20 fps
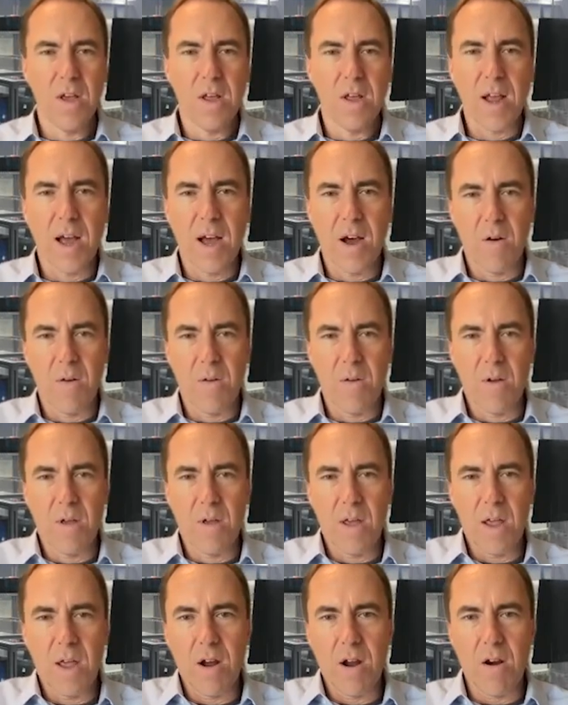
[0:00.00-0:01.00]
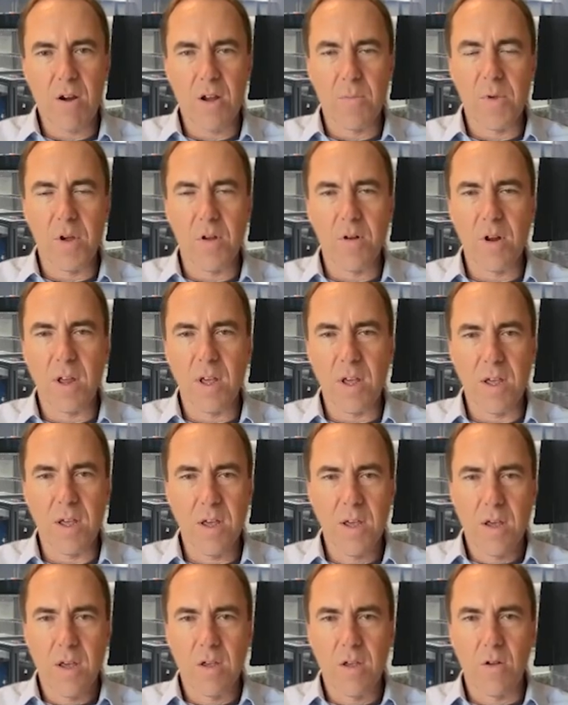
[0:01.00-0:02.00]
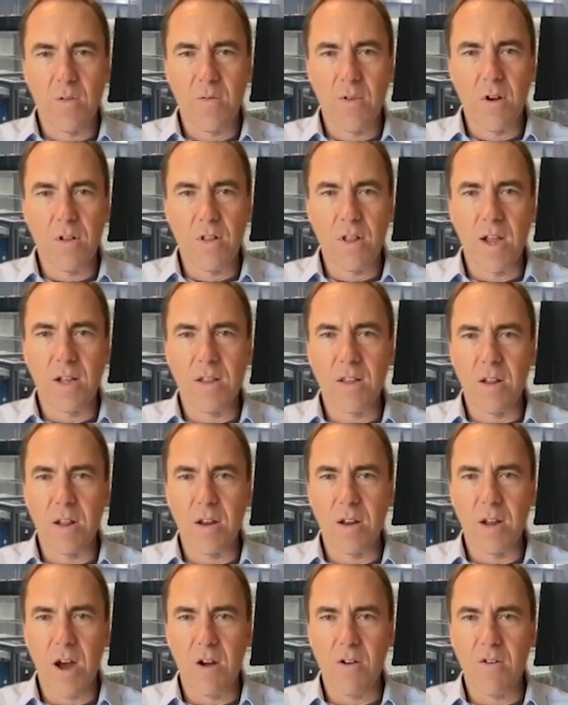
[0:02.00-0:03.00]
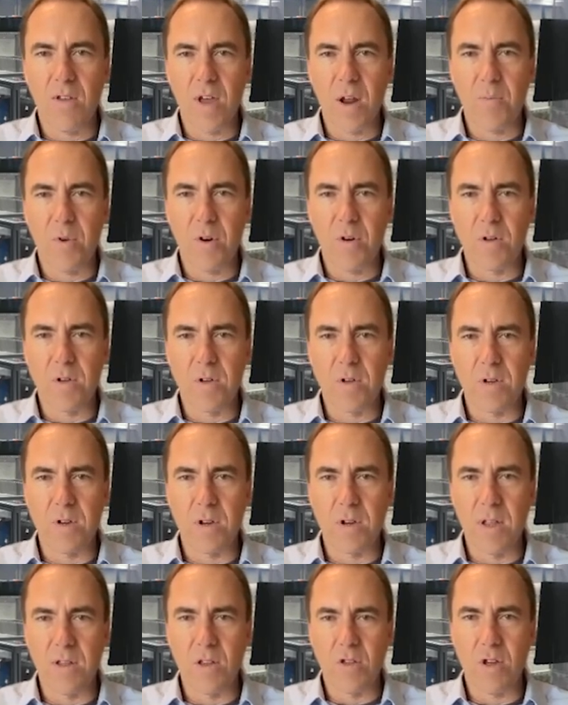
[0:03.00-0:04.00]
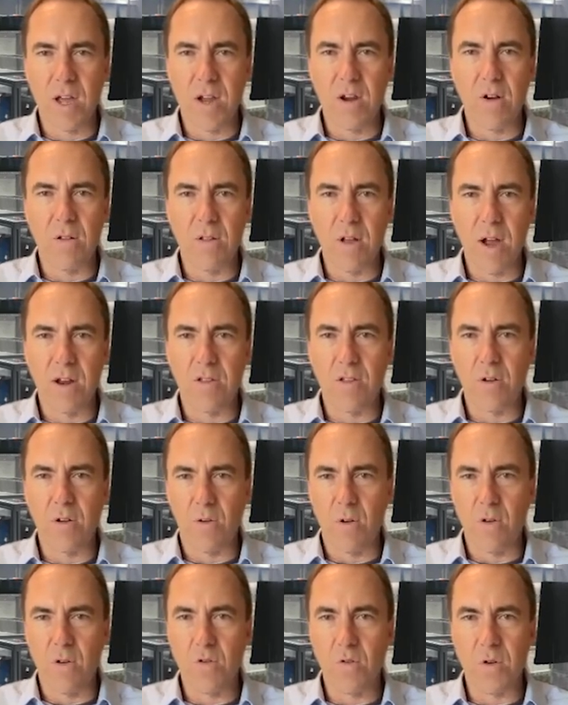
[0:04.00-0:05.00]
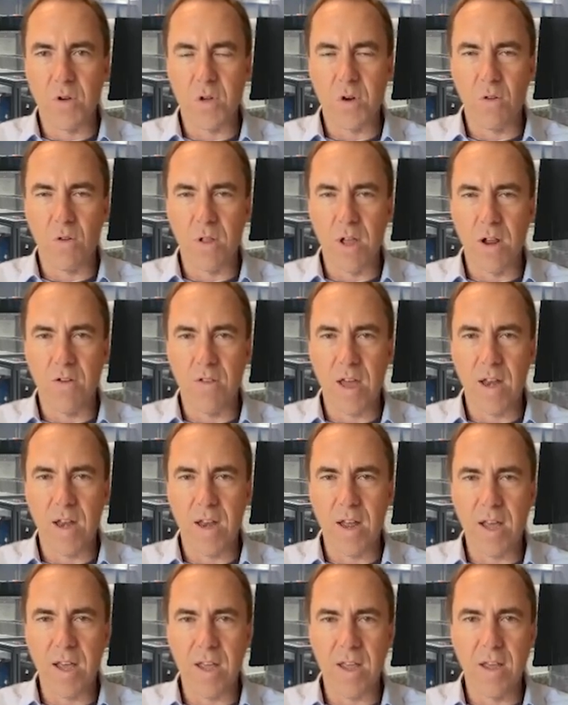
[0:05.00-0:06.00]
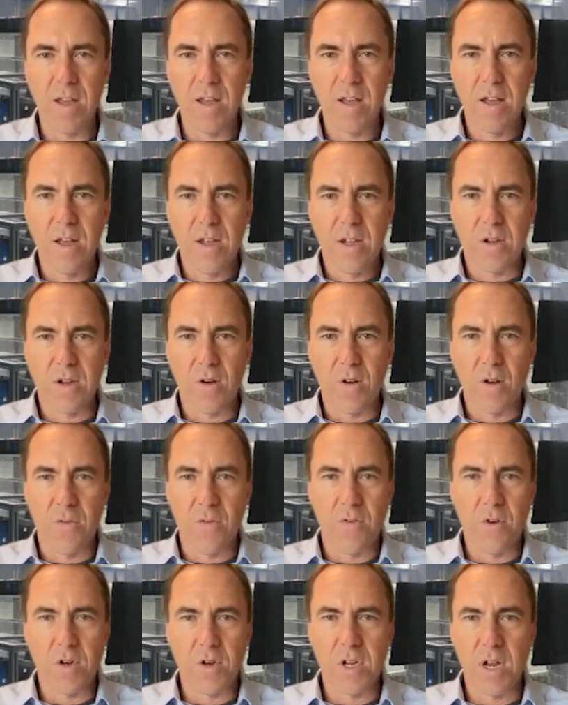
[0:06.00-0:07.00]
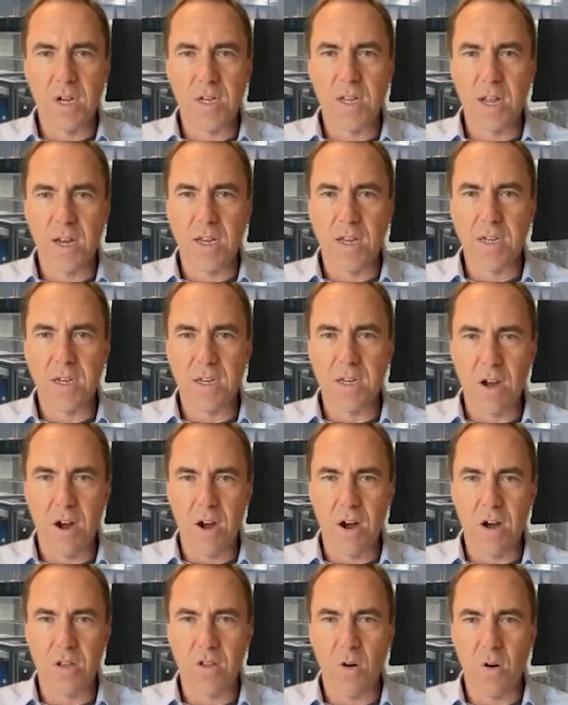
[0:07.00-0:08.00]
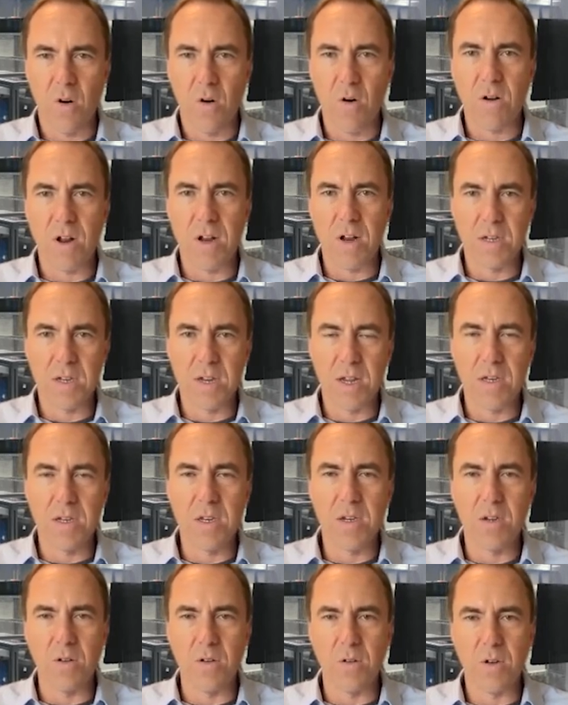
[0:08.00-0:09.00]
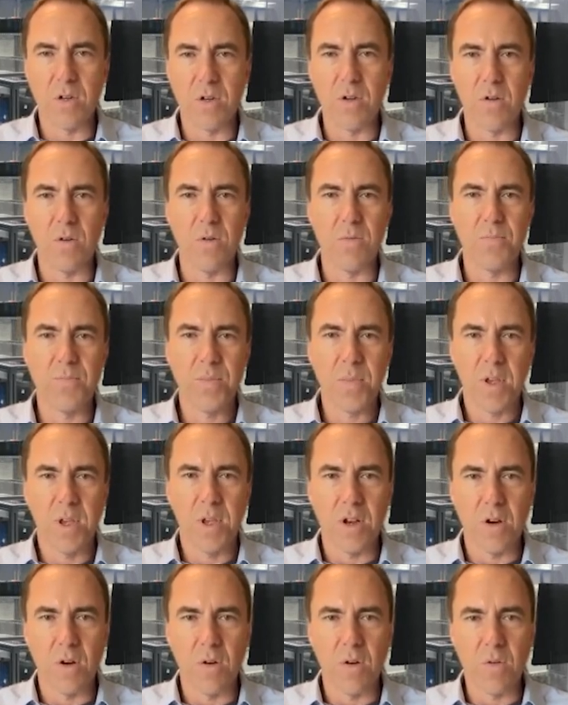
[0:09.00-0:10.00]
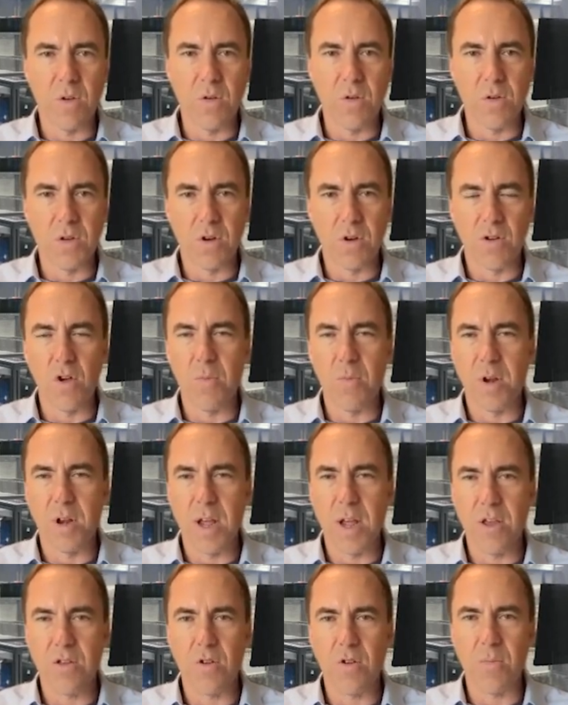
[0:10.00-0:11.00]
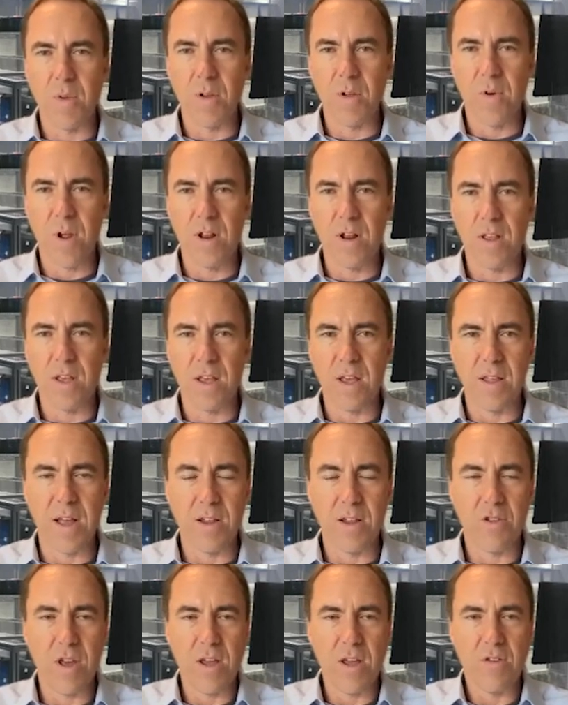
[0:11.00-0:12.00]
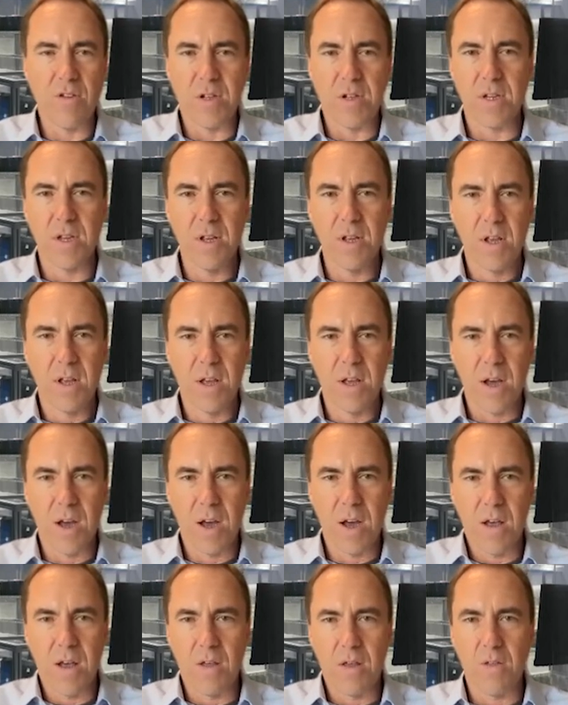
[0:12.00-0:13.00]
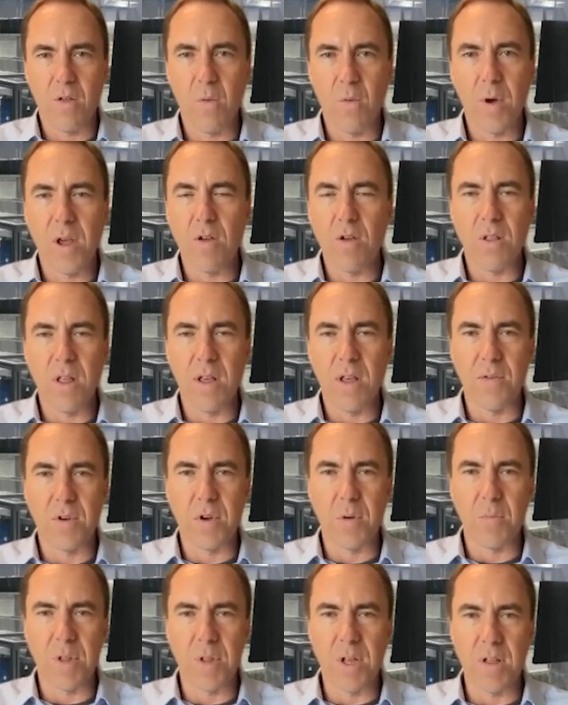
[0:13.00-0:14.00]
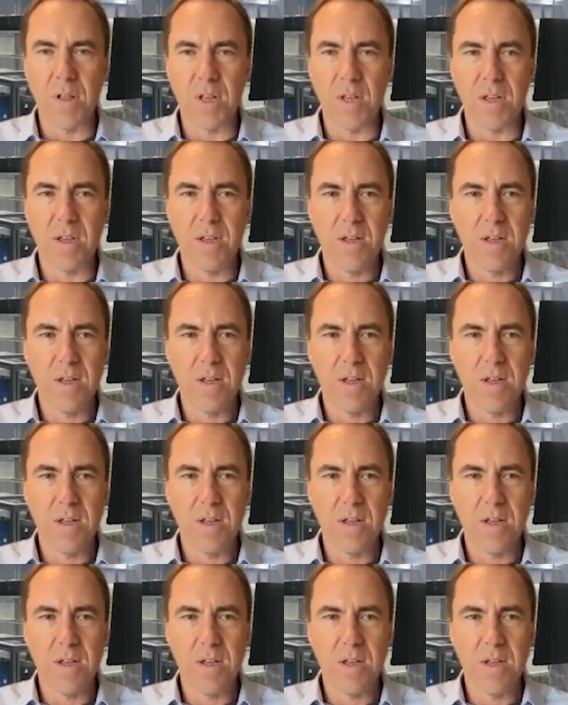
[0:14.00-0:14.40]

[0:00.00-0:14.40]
Now, in our community, you're very likely to encounter that person in the checkout line at the grocery store later that day. So your first instinct isn't to honk the horn; it's to use your human nature and be friendly, and that changes the way you live completely.